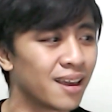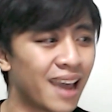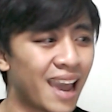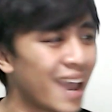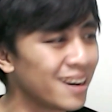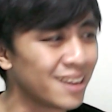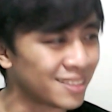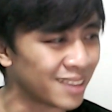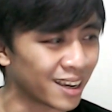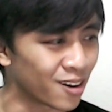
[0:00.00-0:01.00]

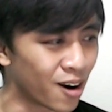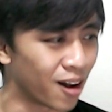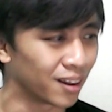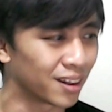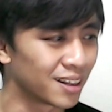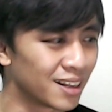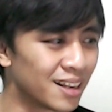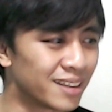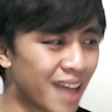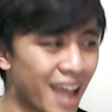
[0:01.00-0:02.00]
Anything at all?
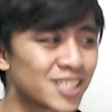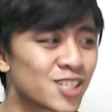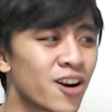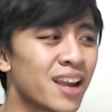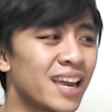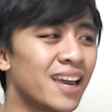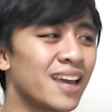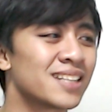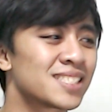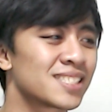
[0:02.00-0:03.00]
The answer
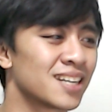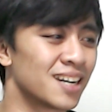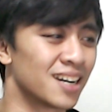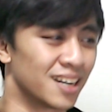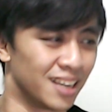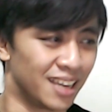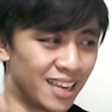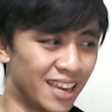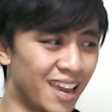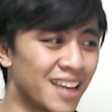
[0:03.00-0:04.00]
is
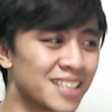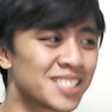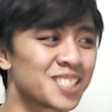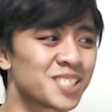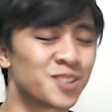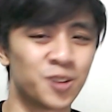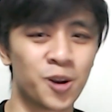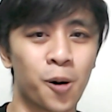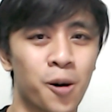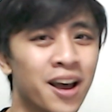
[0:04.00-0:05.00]

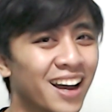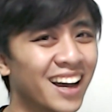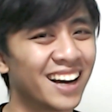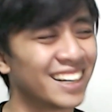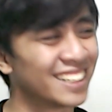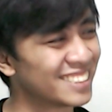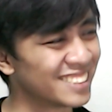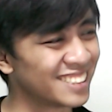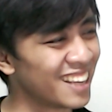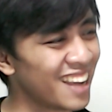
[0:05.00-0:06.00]
no.
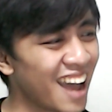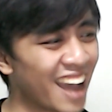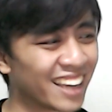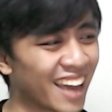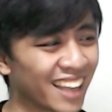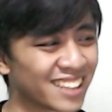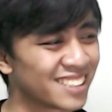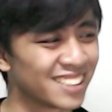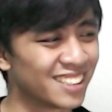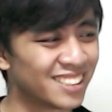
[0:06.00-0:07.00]
I can't.
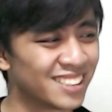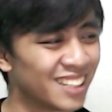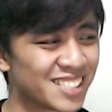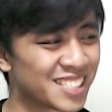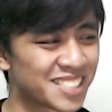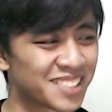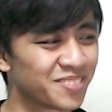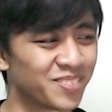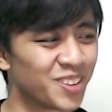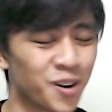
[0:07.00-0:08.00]
It's just,
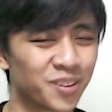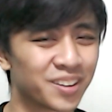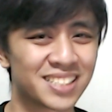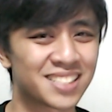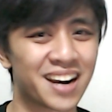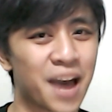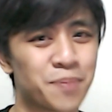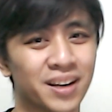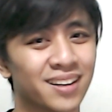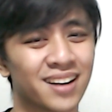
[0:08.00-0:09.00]
no, it's not
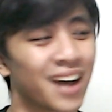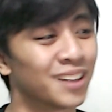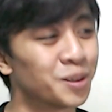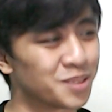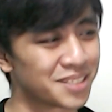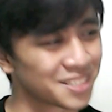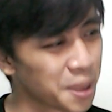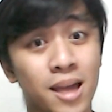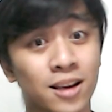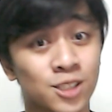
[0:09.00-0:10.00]
happening. I lose.
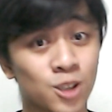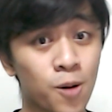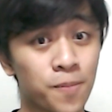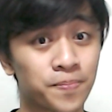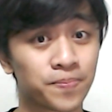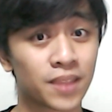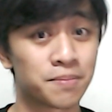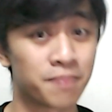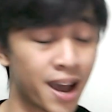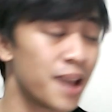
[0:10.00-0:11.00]
So,
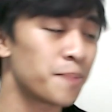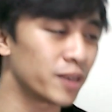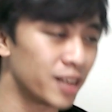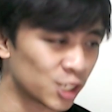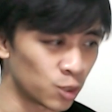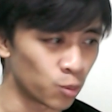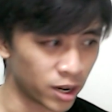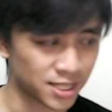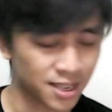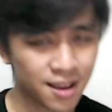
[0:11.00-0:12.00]
my prediction
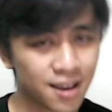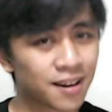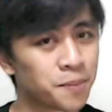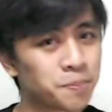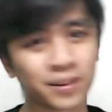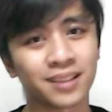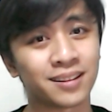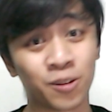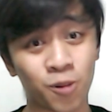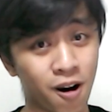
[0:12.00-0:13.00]
was
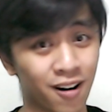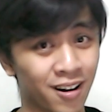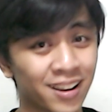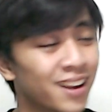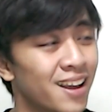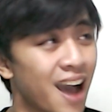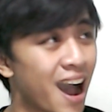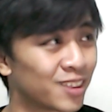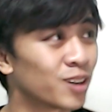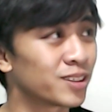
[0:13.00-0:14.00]
completely wrong.
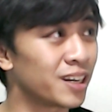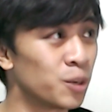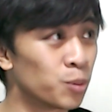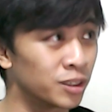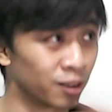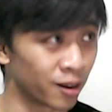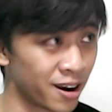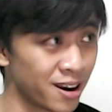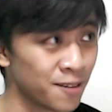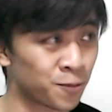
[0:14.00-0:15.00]
I thought that he would
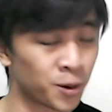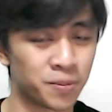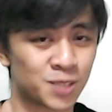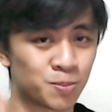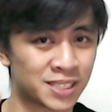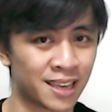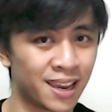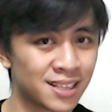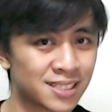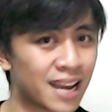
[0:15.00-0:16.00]
learn from his
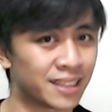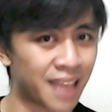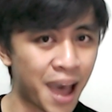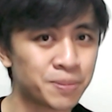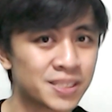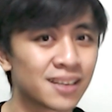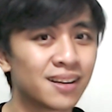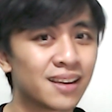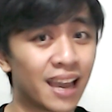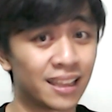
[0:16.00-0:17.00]
mistakes, adapt,
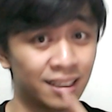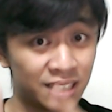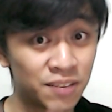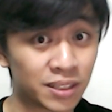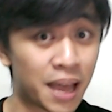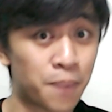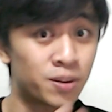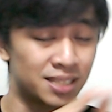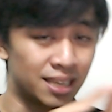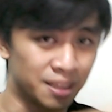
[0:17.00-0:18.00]
and then leave the
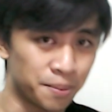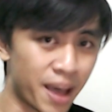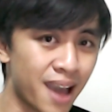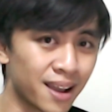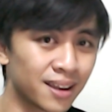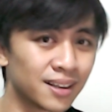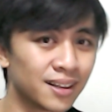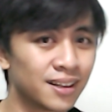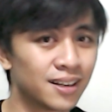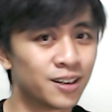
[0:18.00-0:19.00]
Lapras in the back.
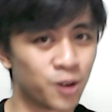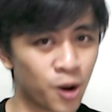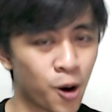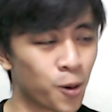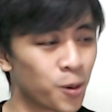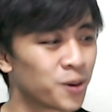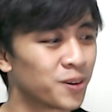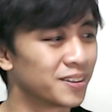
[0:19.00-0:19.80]
No.